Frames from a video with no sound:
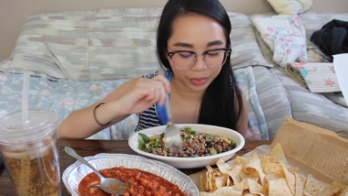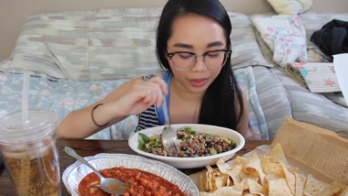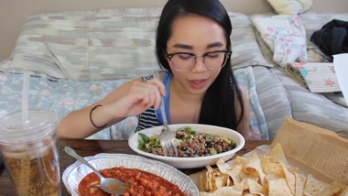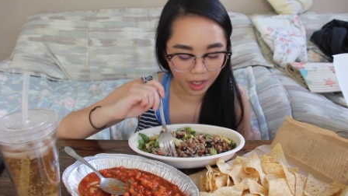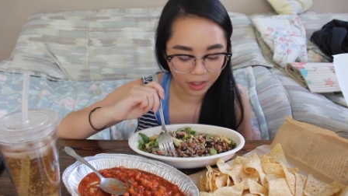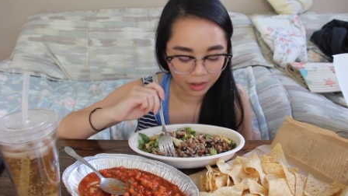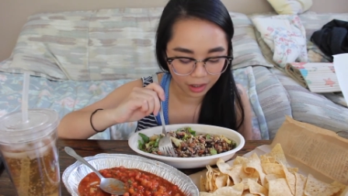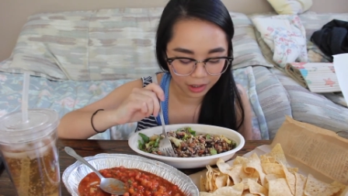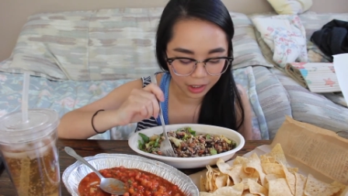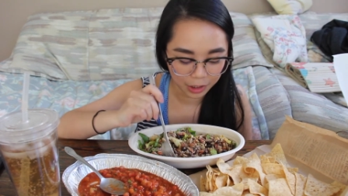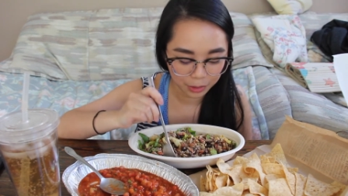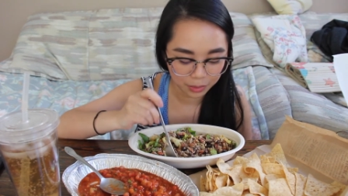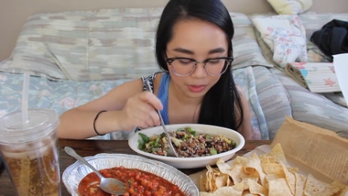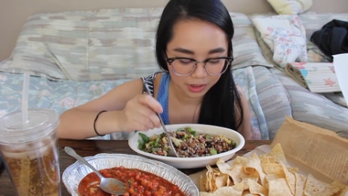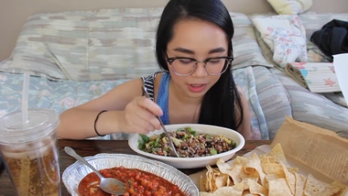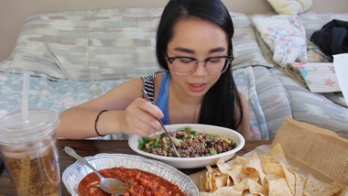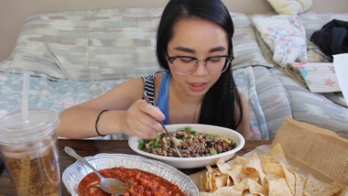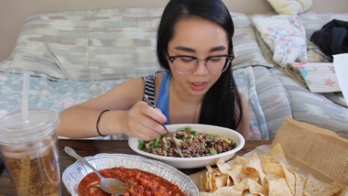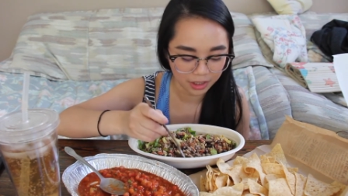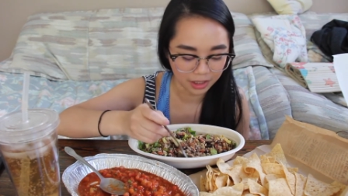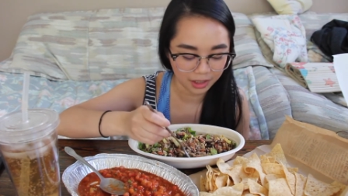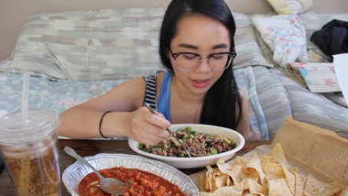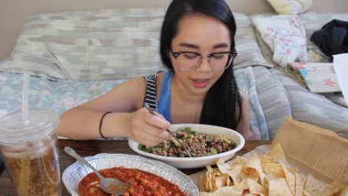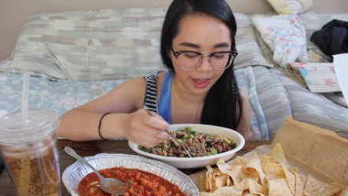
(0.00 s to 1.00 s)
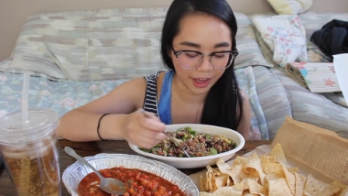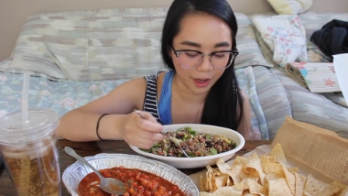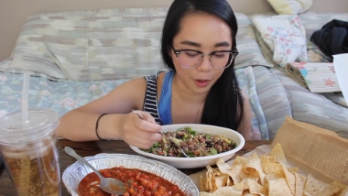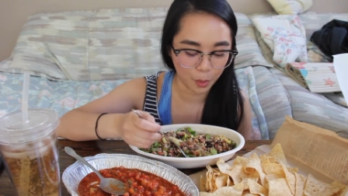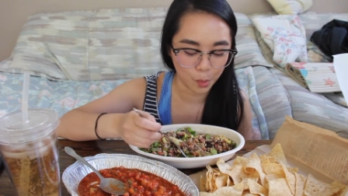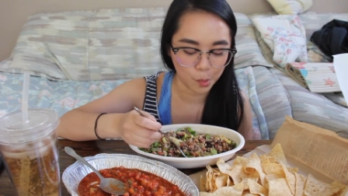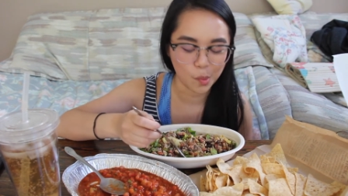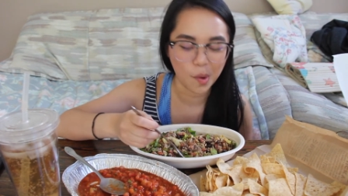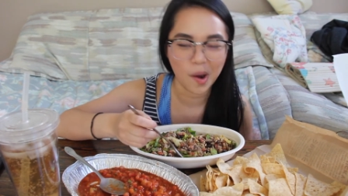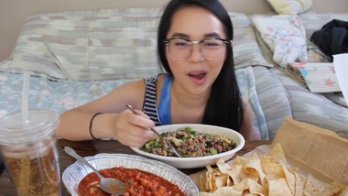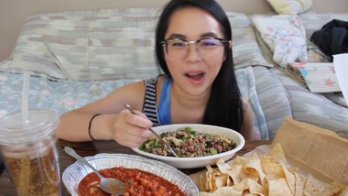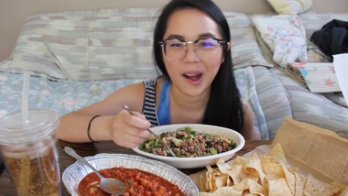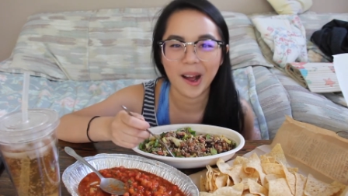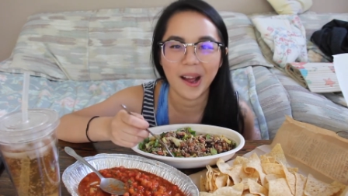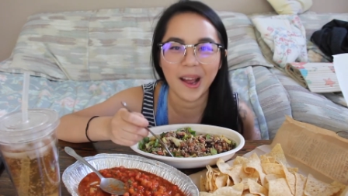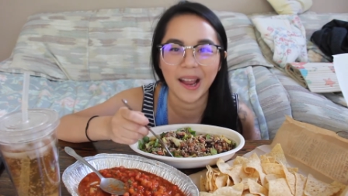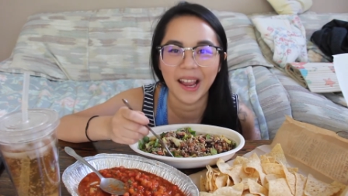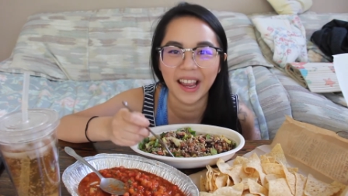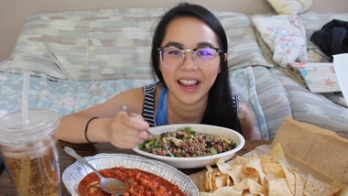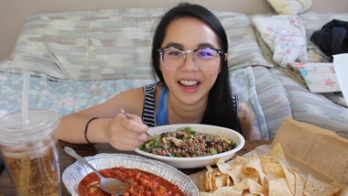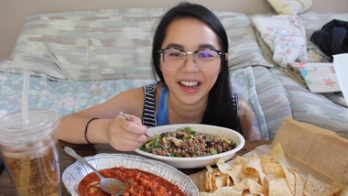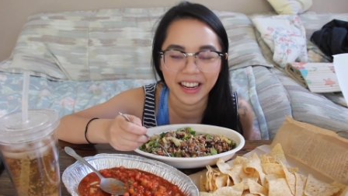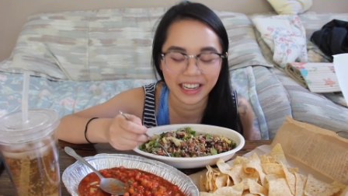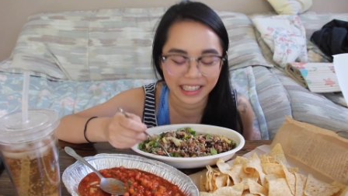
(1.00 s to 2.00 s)
I thought he was gonna like
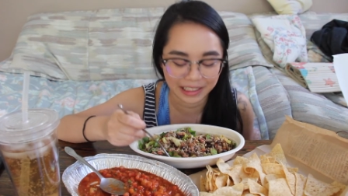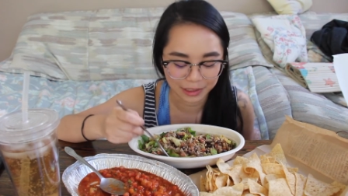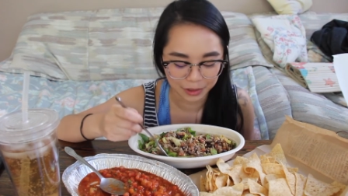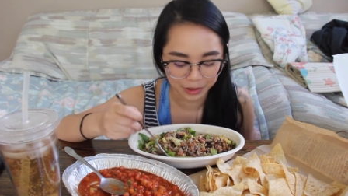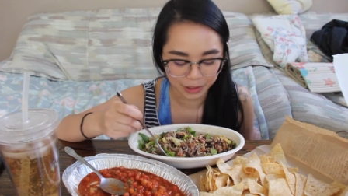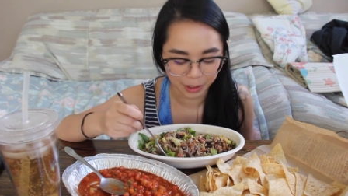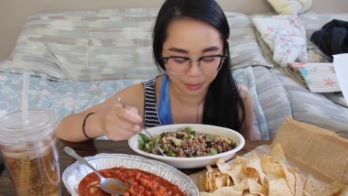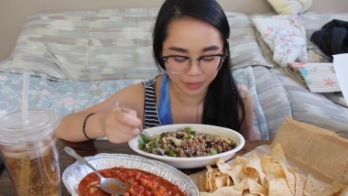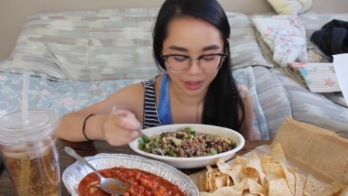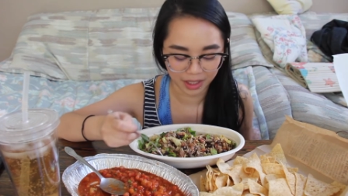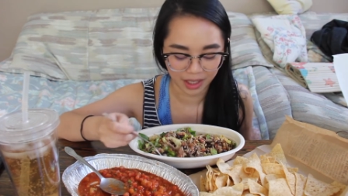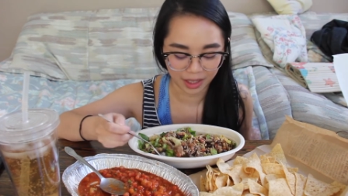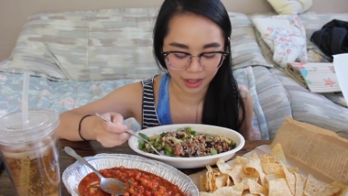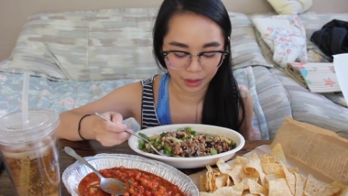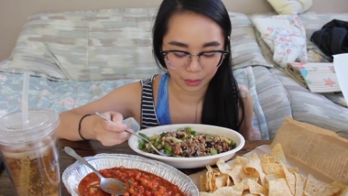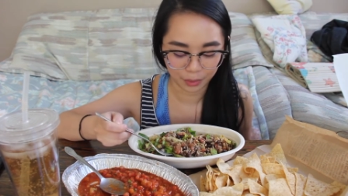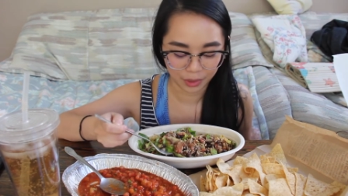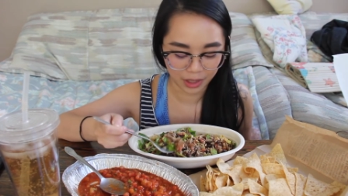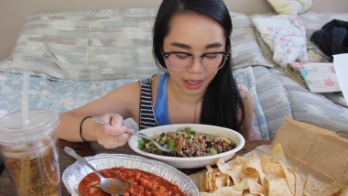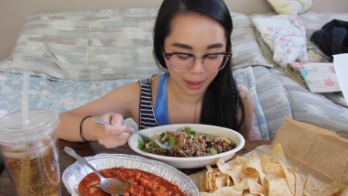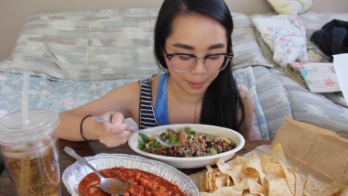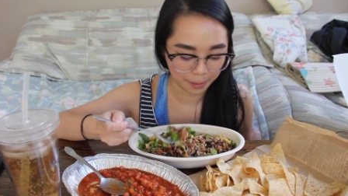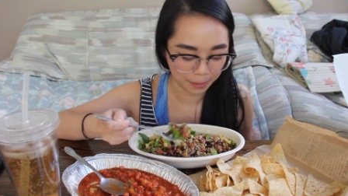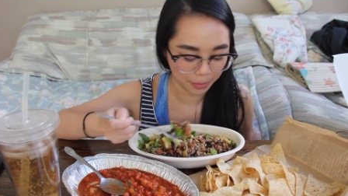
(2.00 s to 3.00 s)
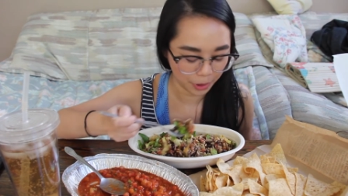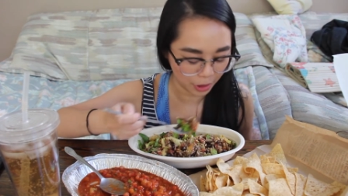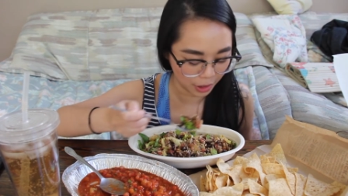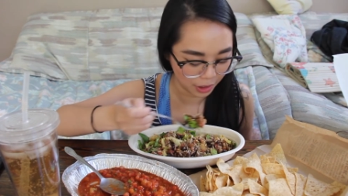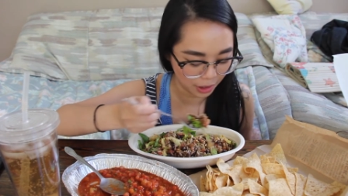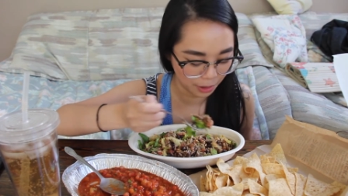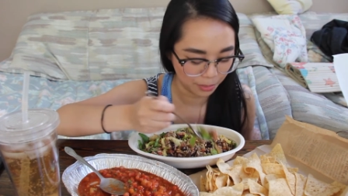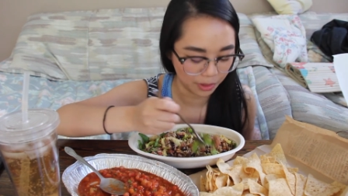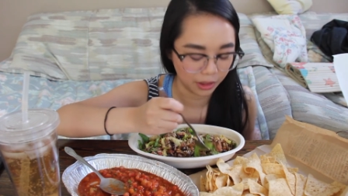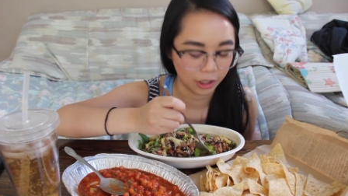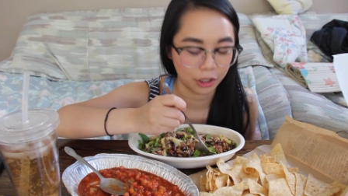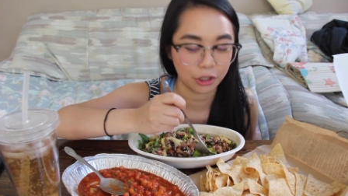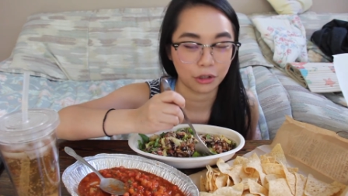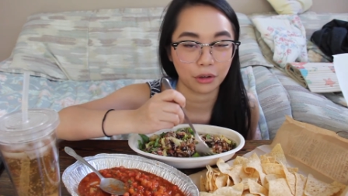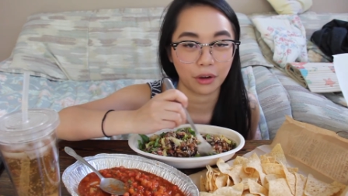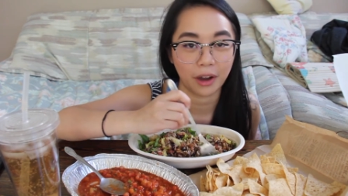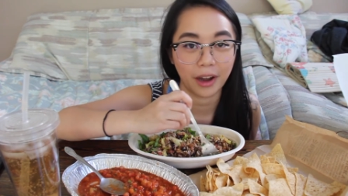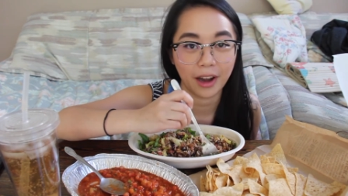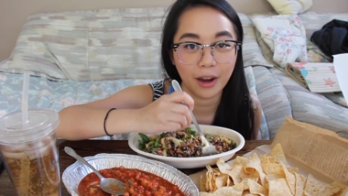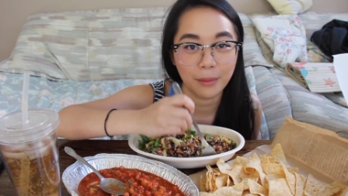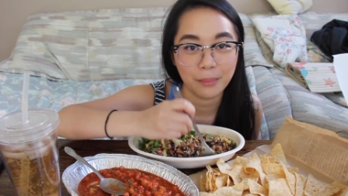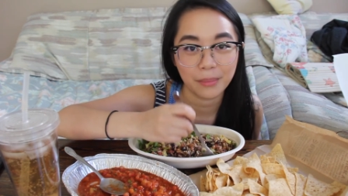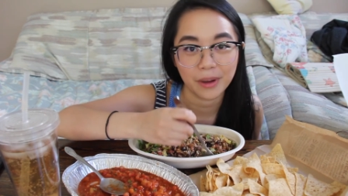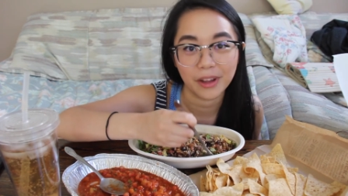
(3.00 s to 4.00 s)
whine or something when I put him in the
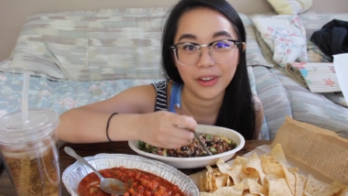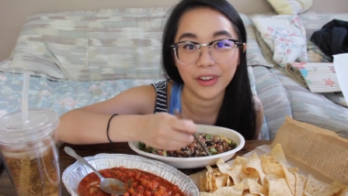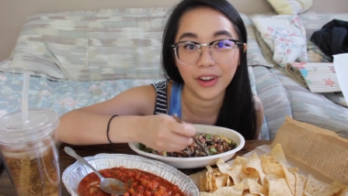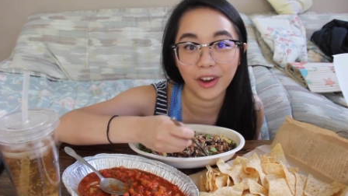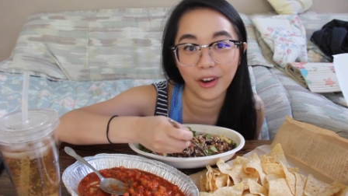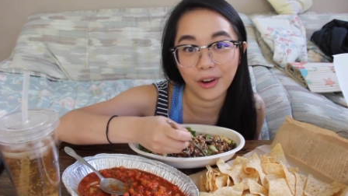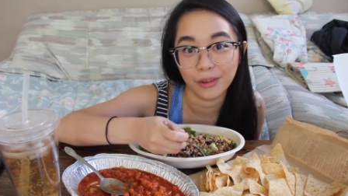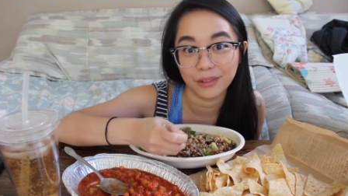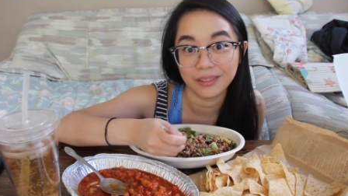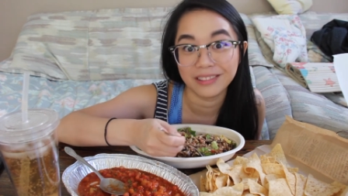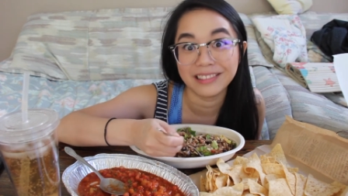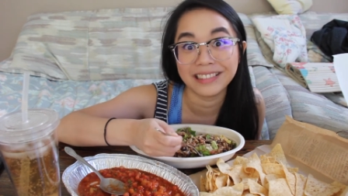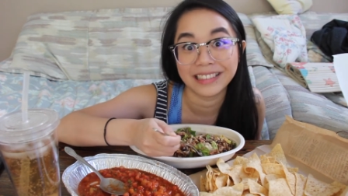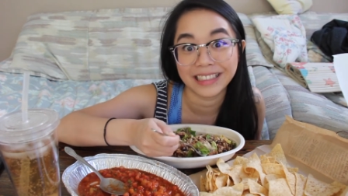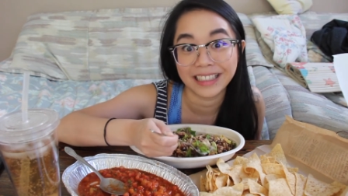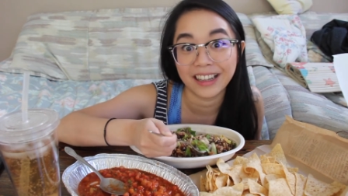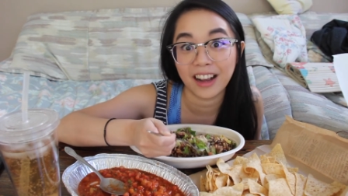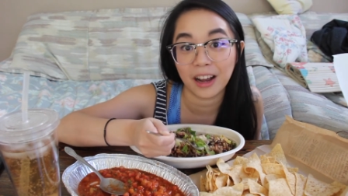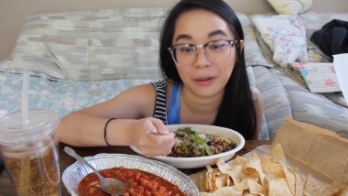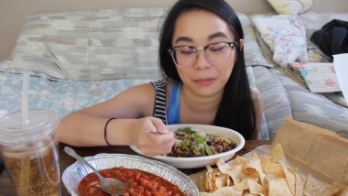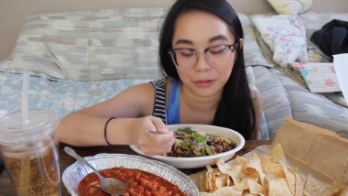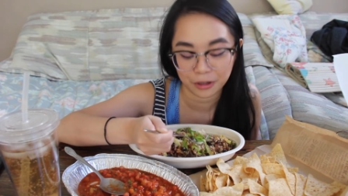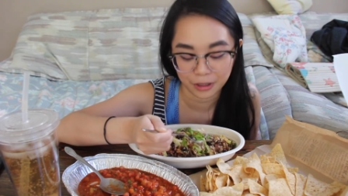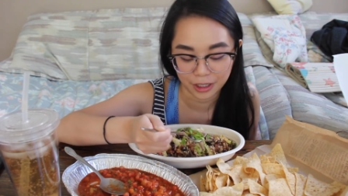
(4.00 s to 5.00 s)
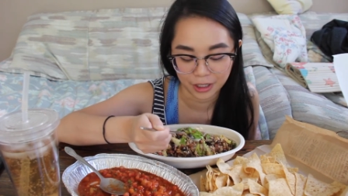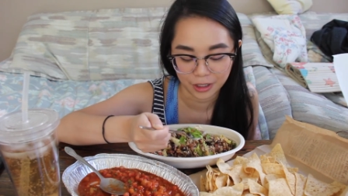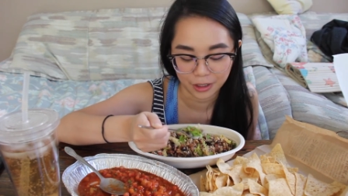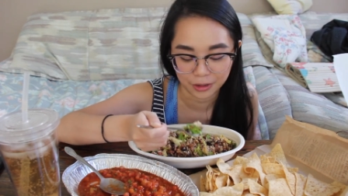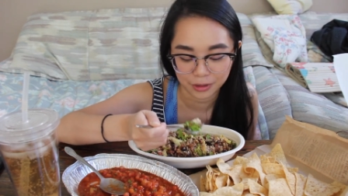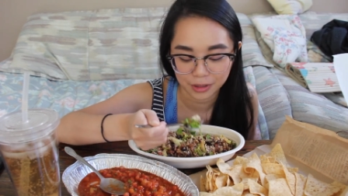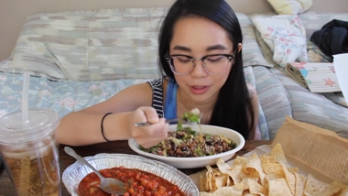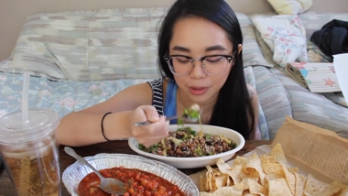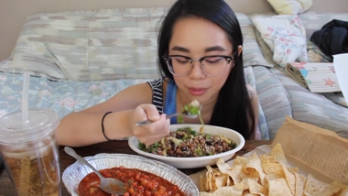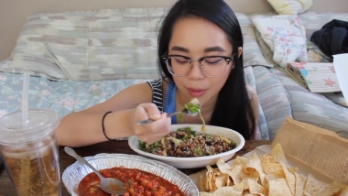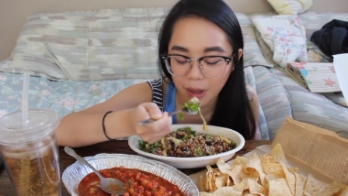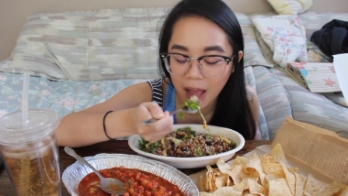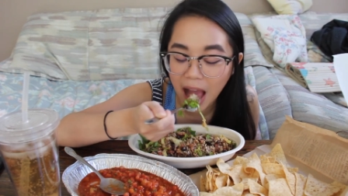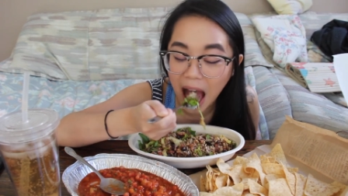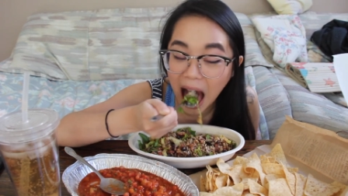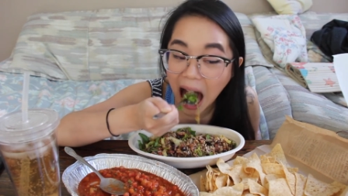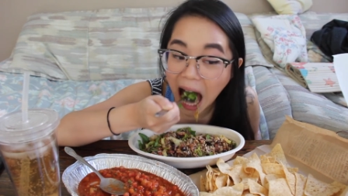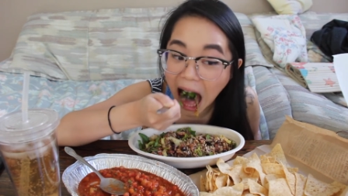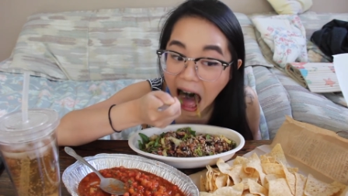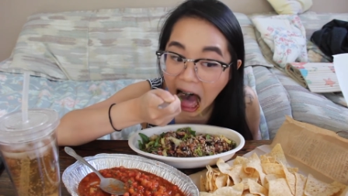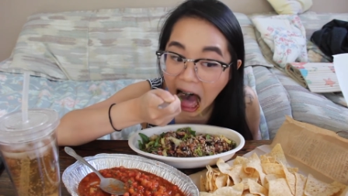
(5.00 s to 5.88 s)
crate, but no, he got pretty used to it.